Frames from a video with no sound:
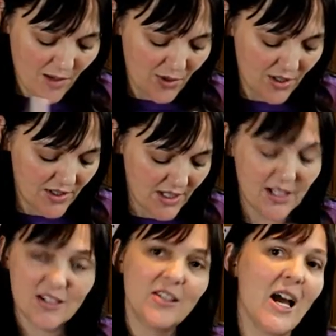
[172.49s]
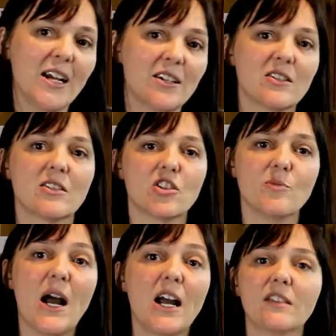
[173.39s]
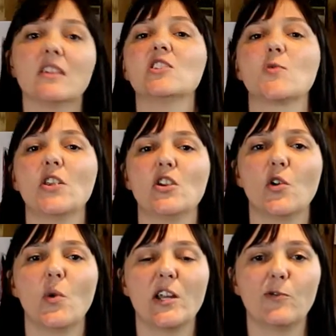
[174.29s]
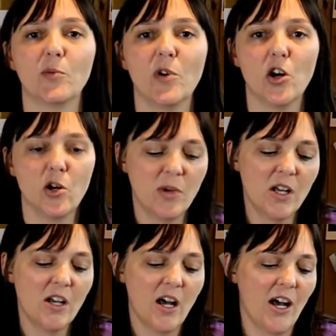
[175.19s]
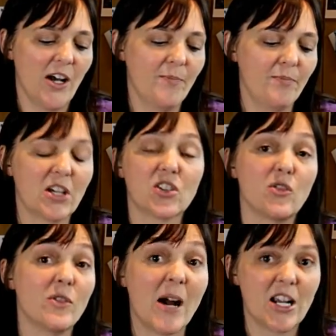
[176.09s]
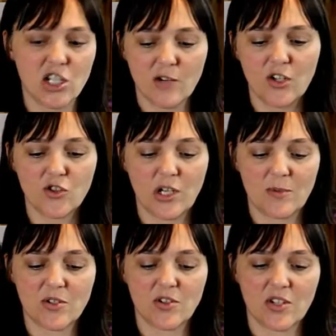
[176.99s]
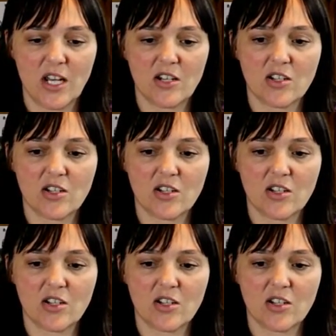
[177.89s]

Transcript: but it's nice to buy things when you're away from home because it reminds you of your trips, doesn't it?